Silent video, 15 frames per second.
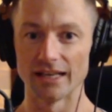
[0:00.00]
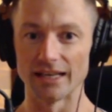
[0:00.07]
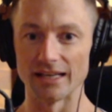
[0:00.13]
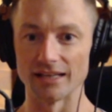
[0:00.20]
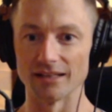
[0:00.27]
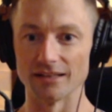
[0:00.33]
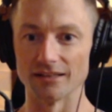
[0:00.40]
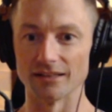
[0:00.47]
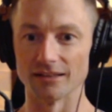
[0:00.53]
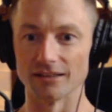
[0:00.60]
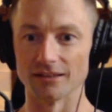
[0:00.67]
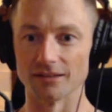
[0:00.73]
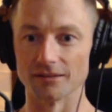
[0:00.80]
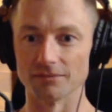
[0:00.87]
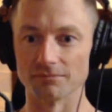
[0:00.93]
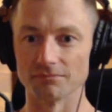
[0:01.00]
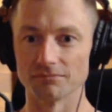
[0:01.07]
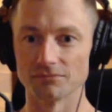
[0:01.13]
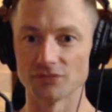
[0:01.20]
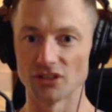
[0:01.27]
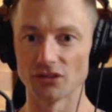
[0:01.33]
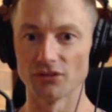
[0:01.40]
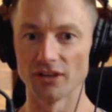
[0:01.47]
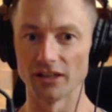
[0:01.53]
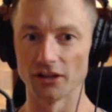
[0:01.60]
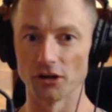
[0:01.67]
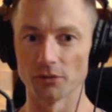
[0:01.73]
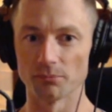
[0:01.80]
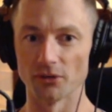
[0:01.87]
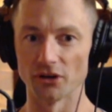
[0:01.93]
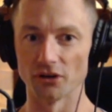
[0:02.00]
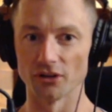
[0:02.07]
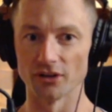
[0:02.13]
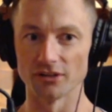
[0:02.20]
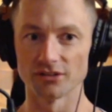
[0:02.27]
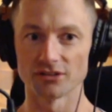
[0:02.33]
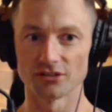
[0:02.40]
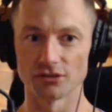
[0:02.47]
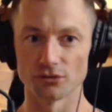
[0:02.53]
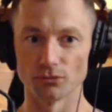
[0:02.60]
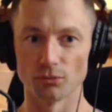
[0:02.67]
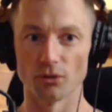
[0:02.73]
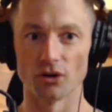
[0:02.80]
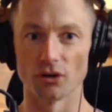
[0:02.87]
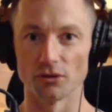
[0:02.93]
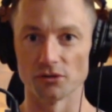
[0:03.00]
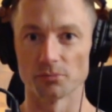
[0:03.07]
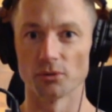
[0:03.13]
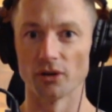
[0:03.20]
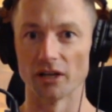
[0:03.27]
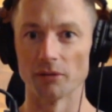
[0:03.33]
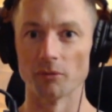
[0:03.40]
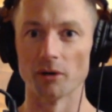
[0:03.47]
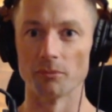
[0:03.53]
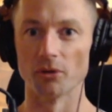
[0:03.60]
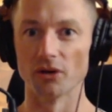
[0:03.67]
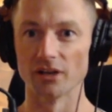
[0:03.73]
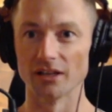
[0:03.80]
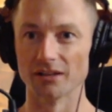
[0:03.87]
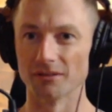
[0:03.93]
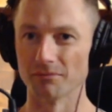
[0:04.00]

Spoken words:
and she really opened my eyes to what I was putting in my body,